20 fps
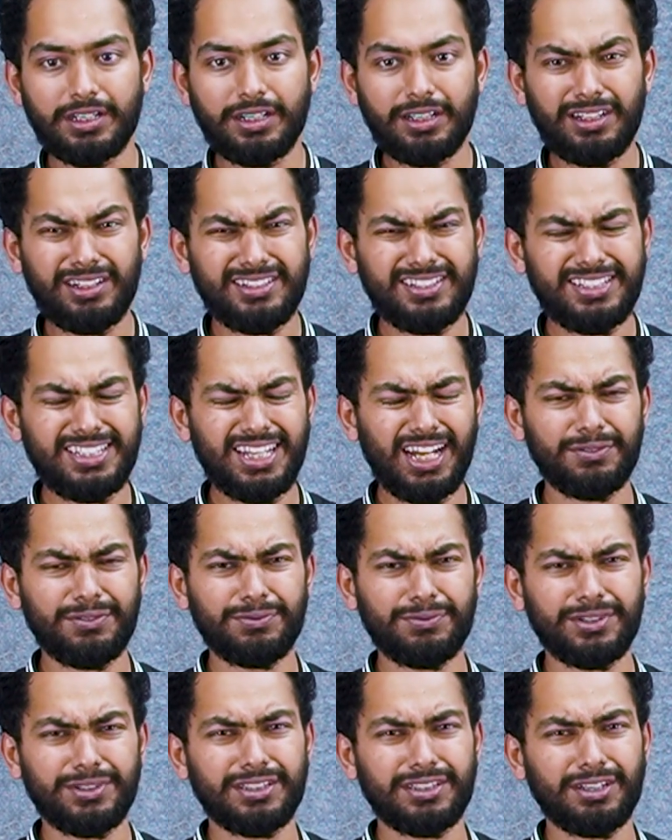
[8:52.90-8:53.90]
done
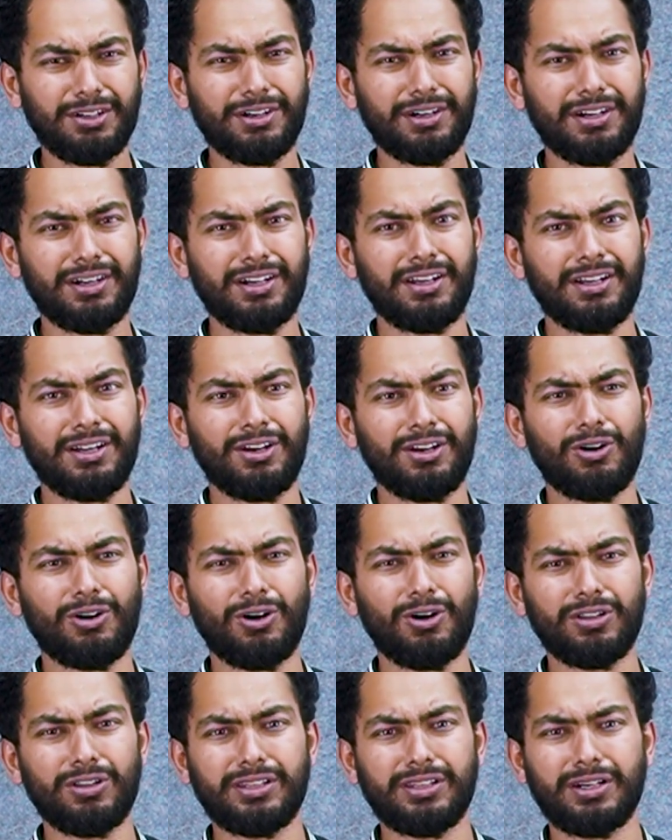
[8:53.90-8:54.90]
with
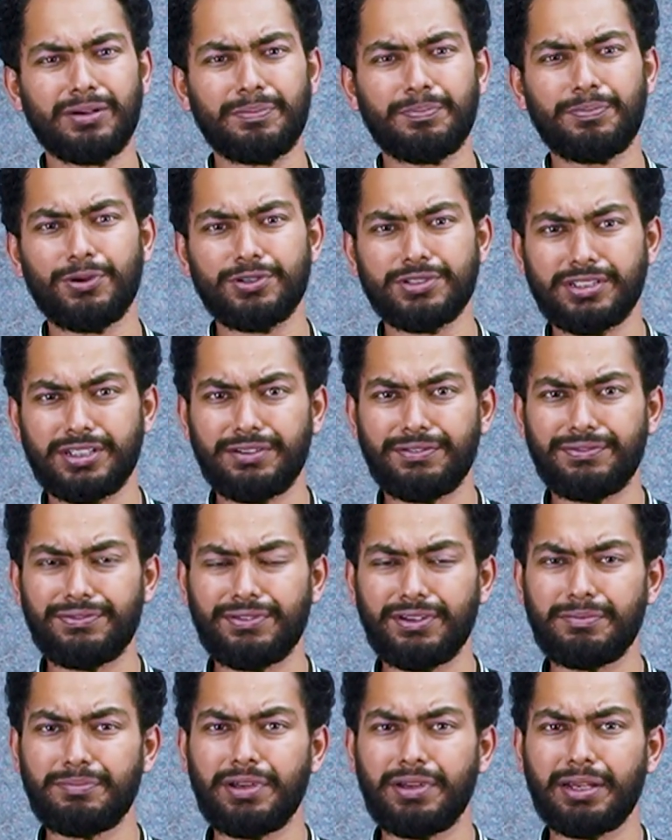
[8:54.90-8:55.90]
all the positive
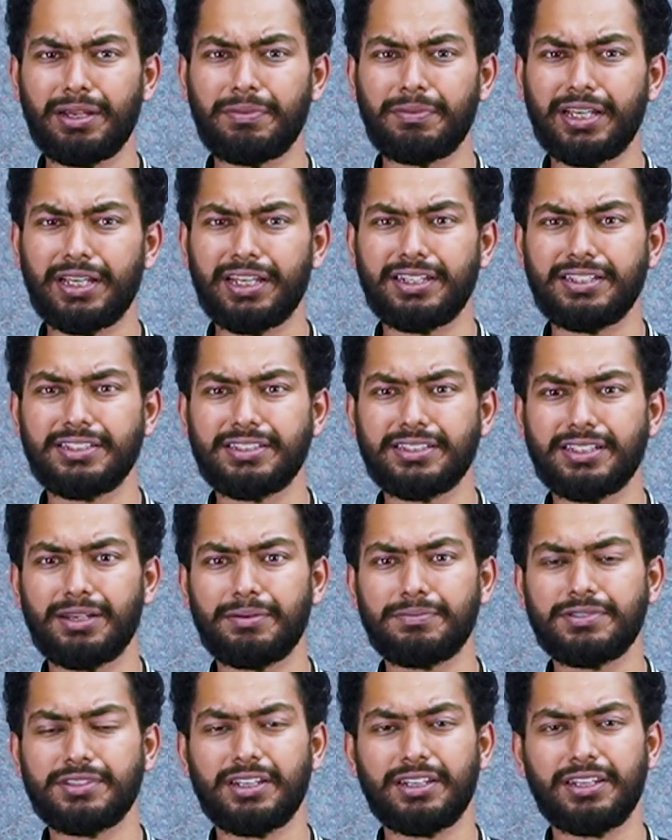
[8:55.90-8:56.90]
feedback
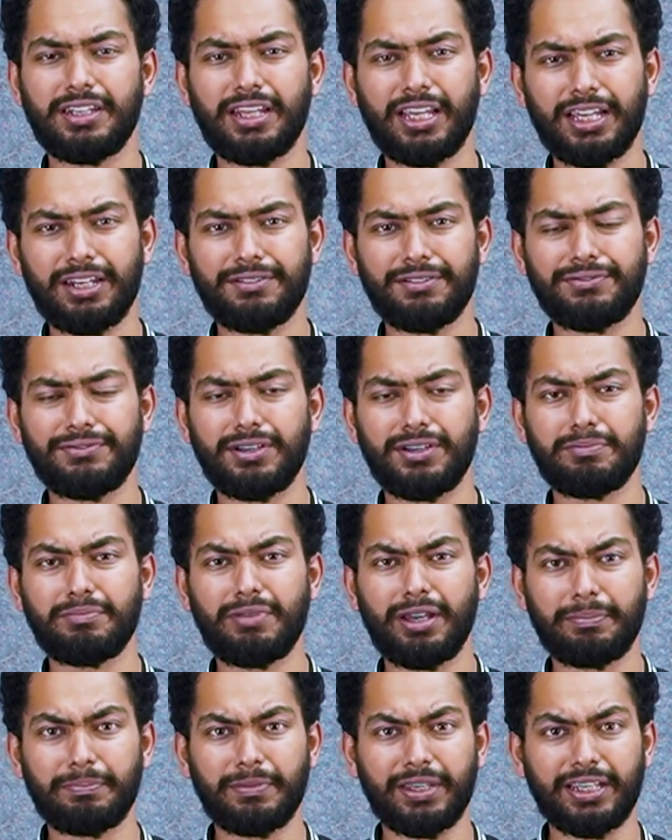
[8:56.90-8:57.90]
mechanisms and negative
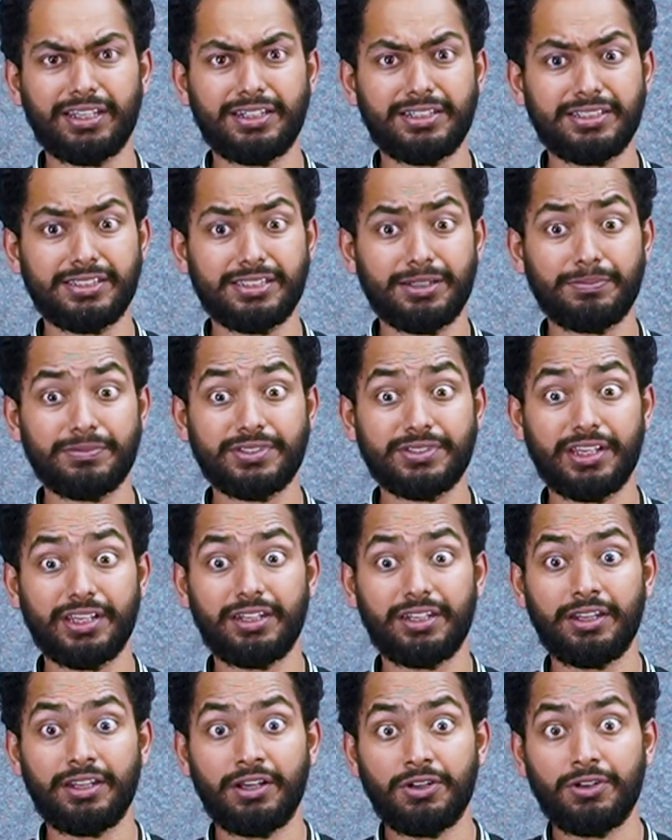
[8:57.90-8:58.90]
feedback mechanisms and
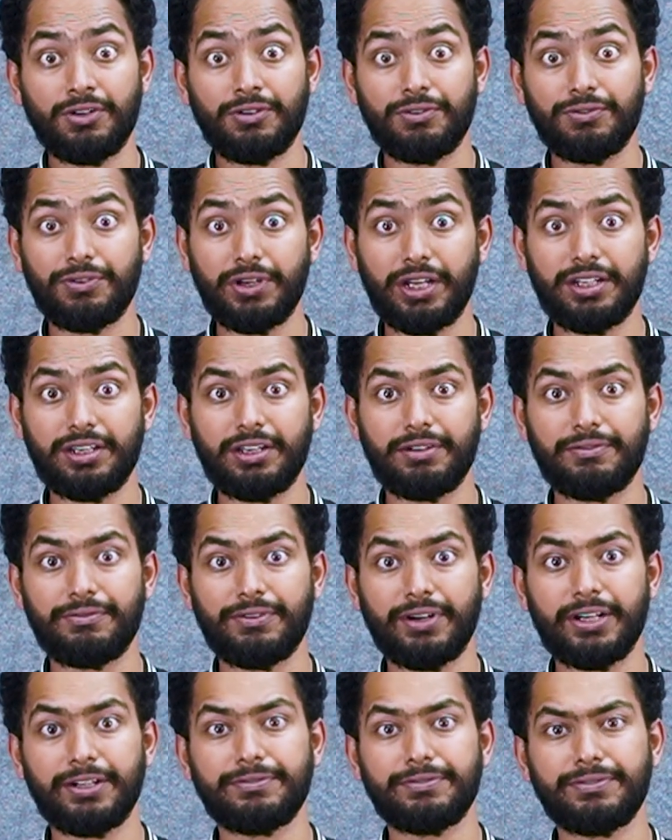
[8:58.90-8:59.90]
very
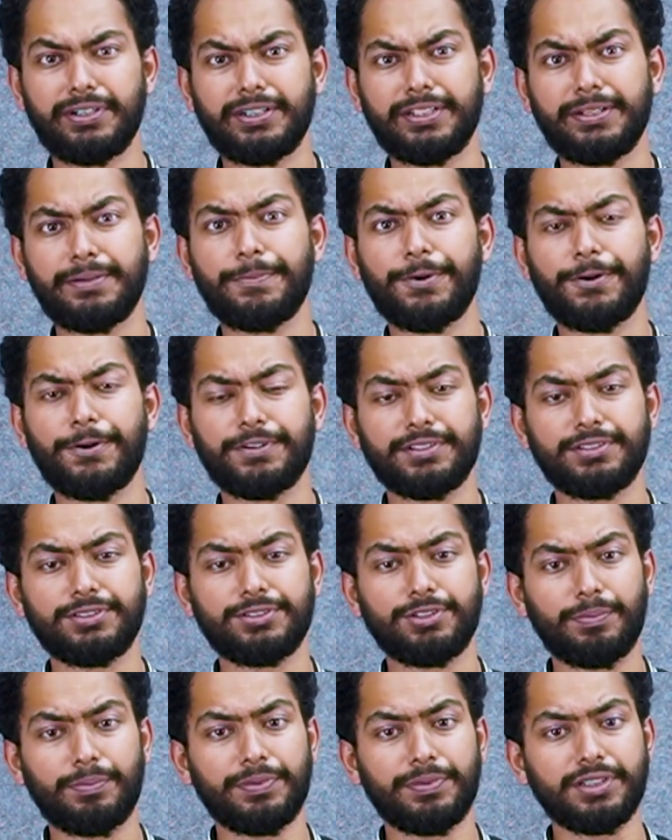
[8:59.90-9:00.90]
important
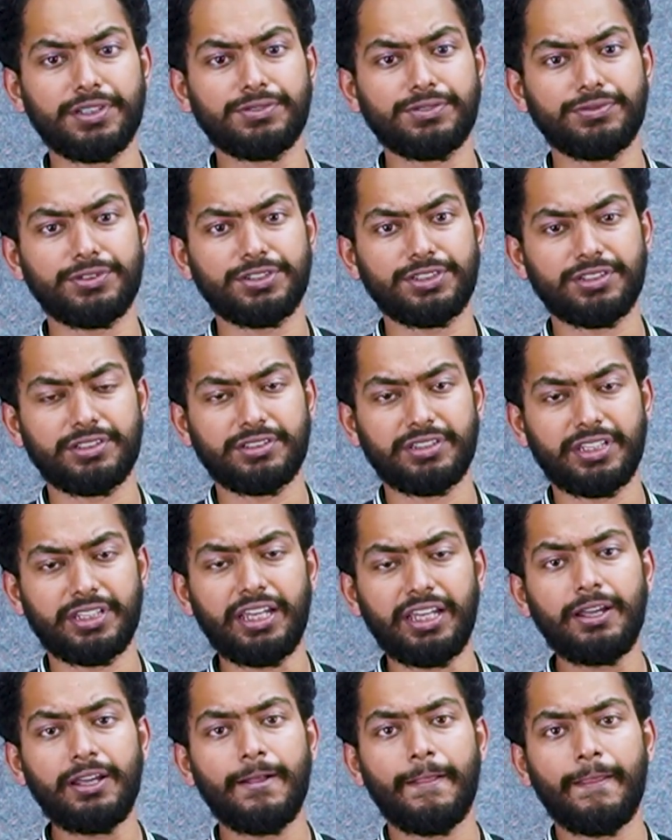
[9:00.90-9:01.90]
topics which are there,
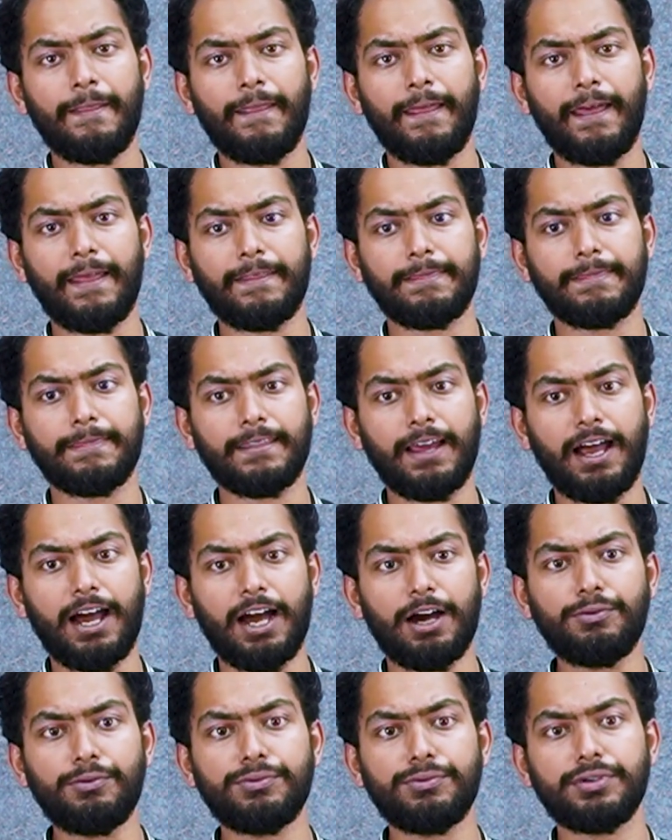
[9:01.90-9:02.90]
and now
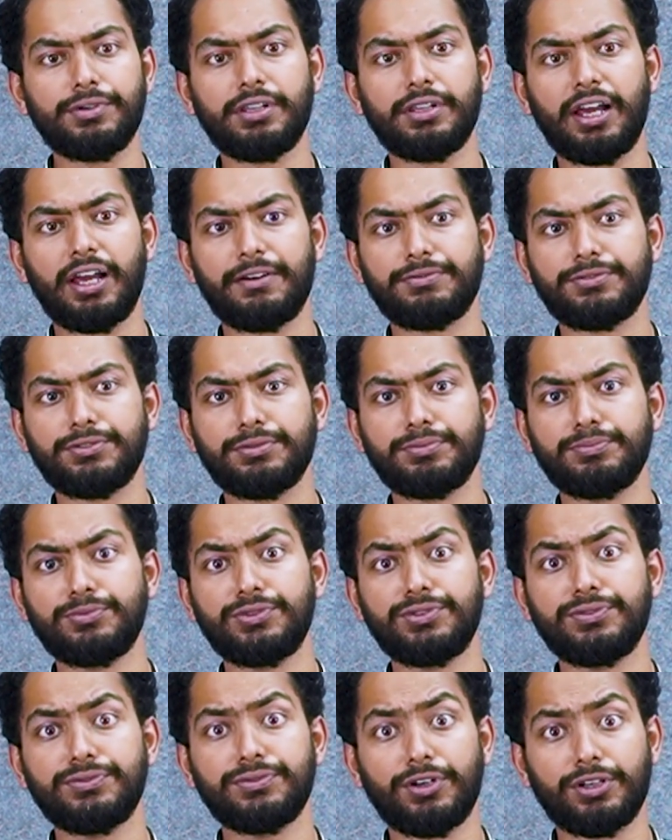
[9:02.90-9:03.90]
we'll have to
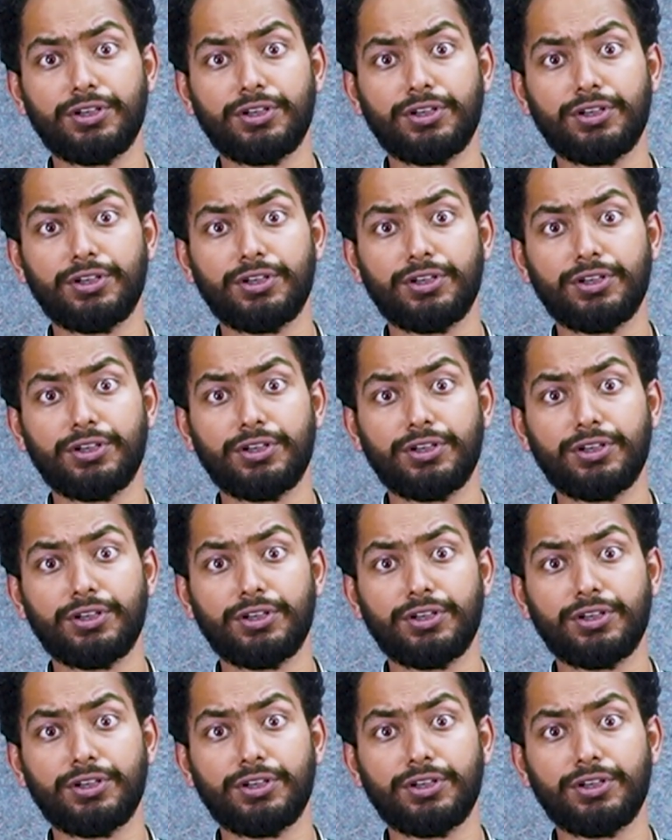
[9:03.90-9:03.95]
move on